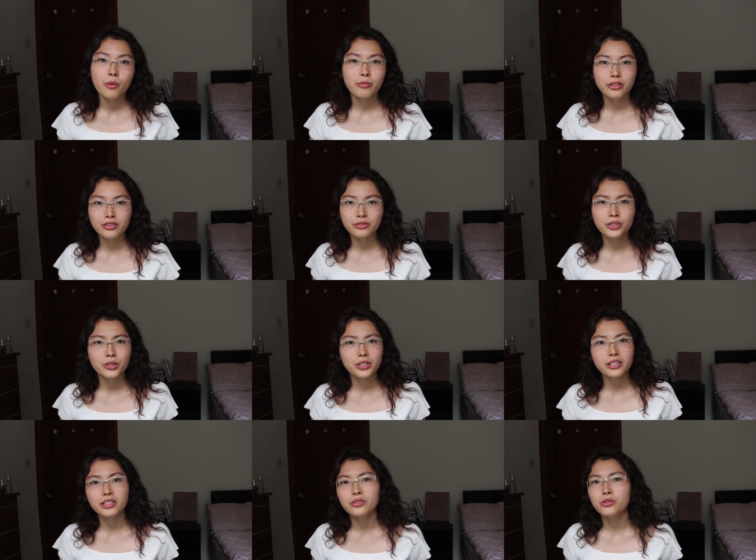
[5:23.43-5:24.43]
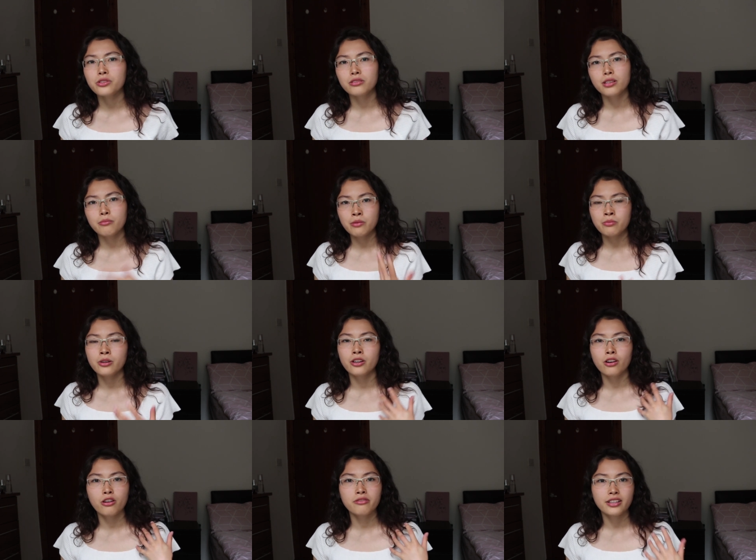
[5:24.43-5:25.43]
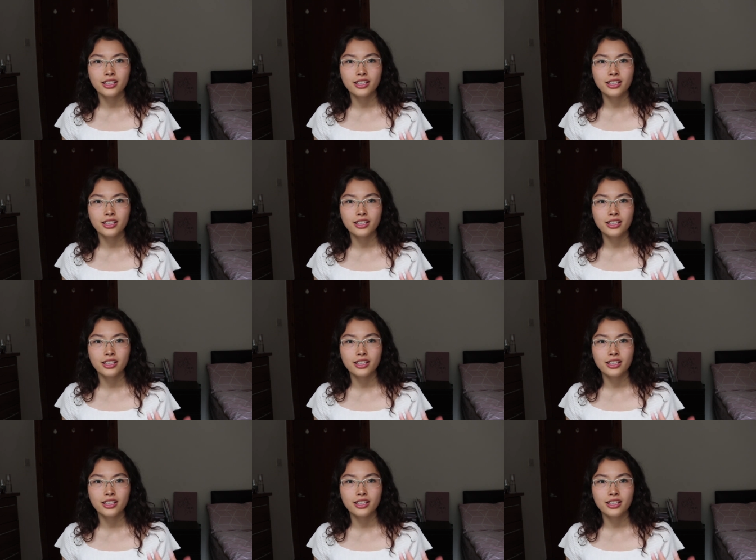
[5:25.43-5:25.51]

Personal tutor is usually a member of